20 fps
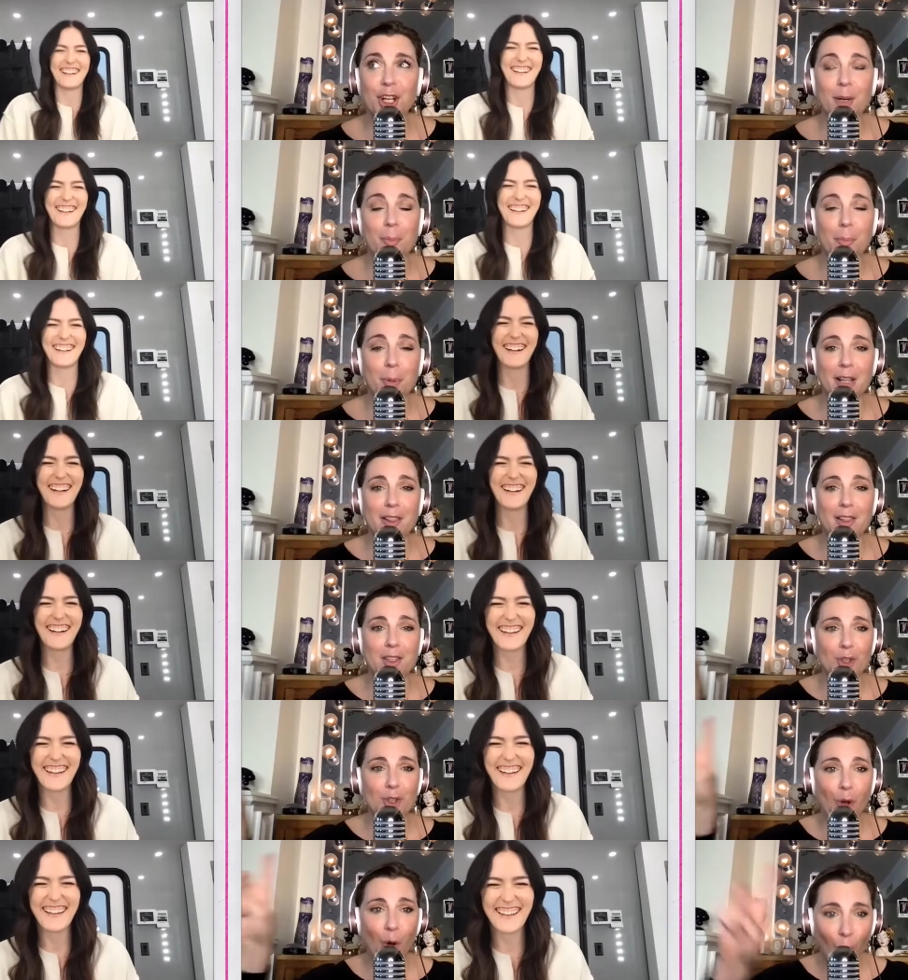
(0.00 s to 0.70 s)
Speaker 1: gonna bring
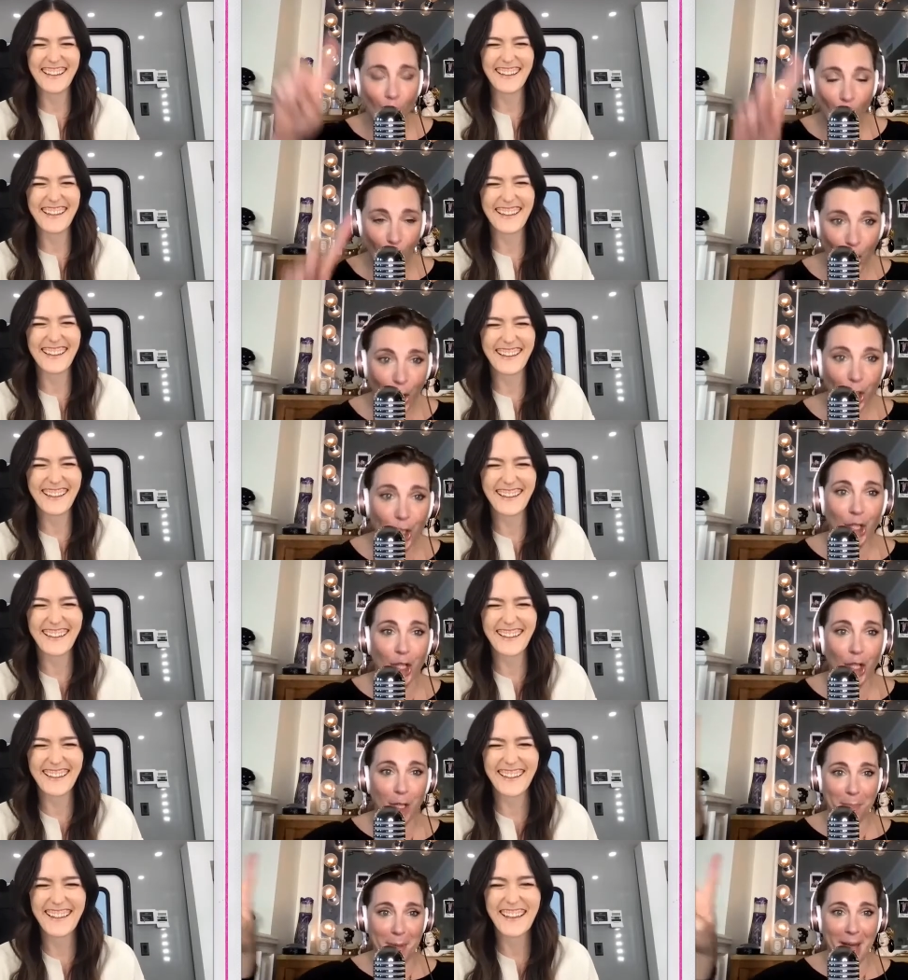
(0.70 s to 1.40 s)
this whole
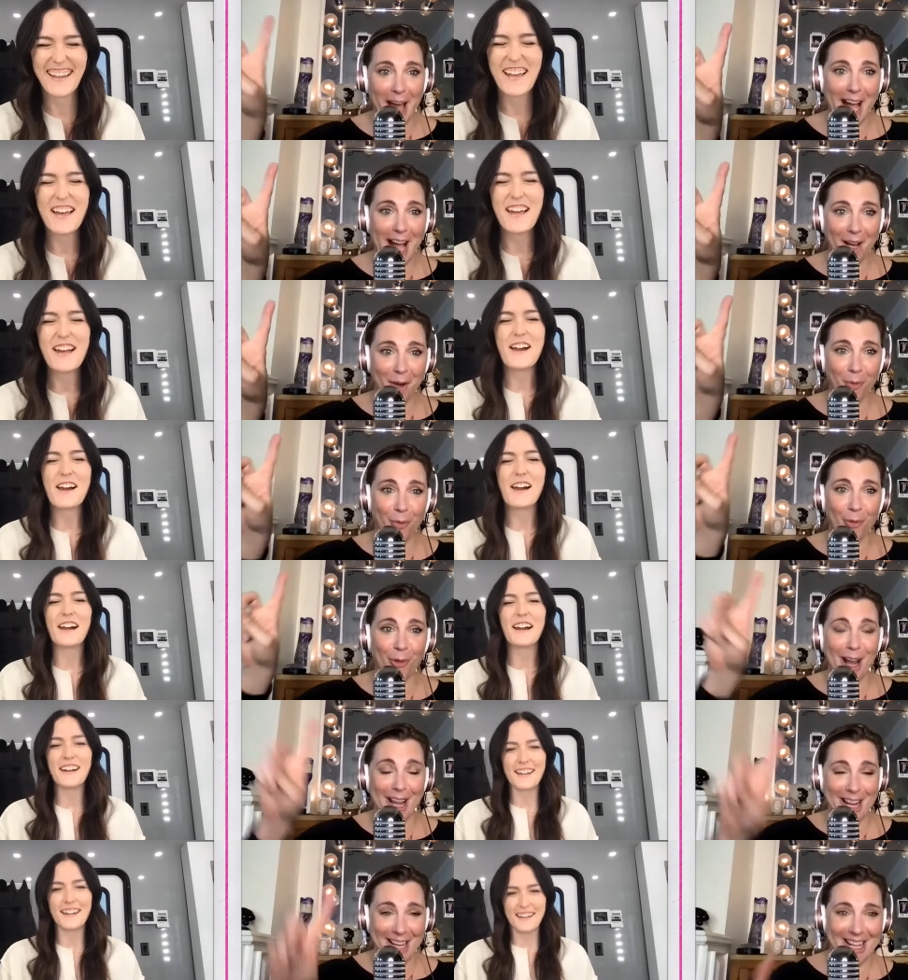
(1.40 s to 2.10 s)
look back
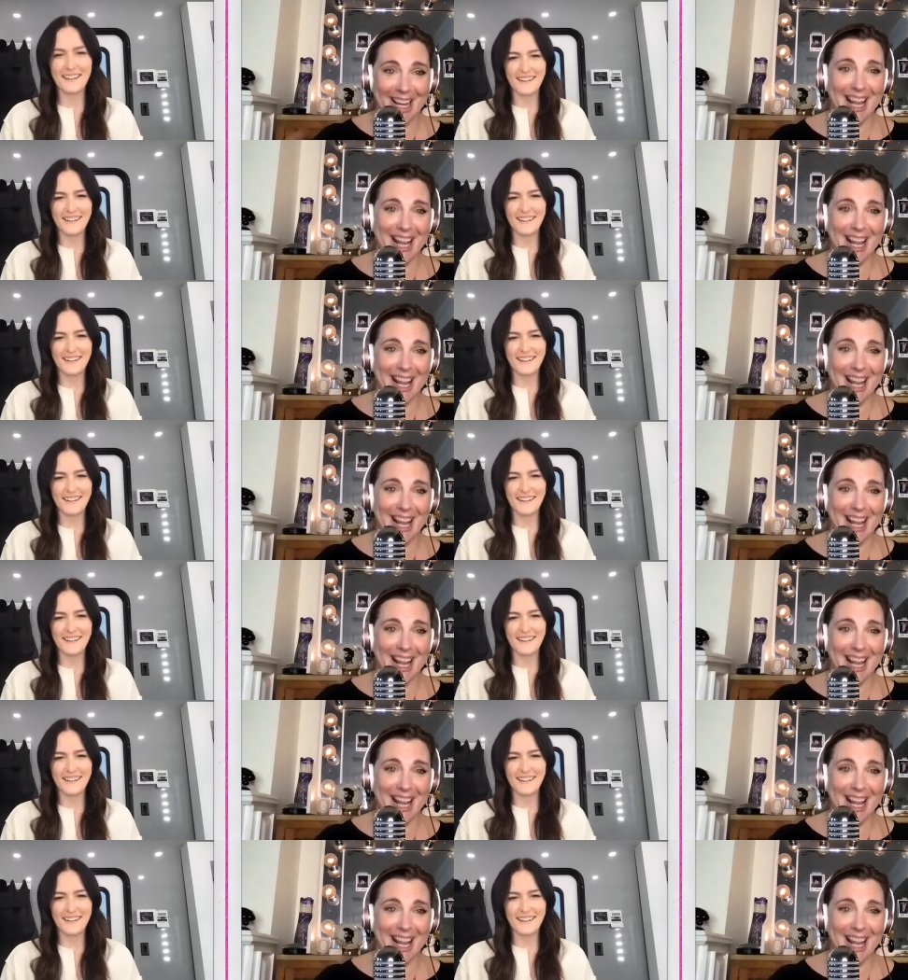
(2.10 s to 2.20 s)
right